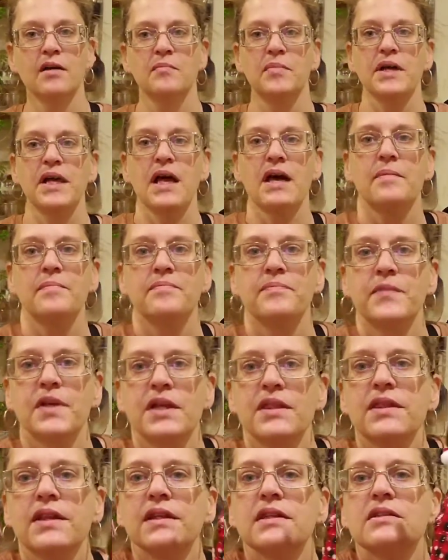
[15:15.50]
But yeah,
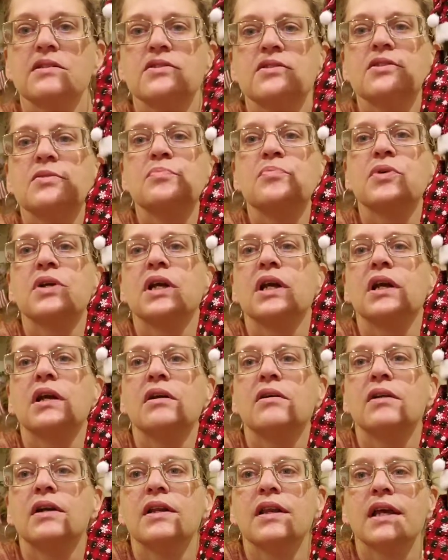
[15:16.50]
I think this is pretty
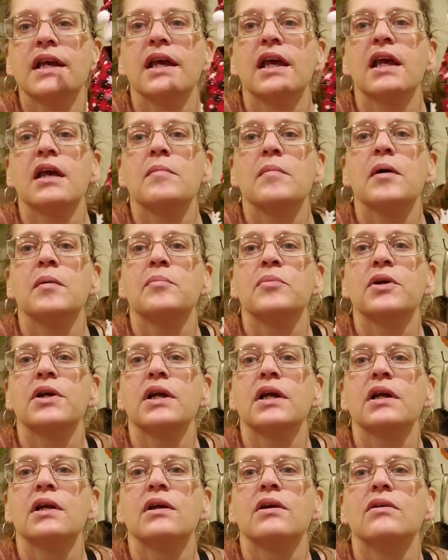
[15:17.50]
cute. I think it came out
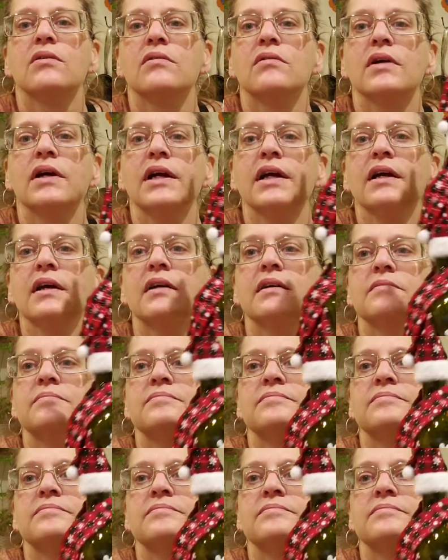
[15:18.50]
pretty cute, right?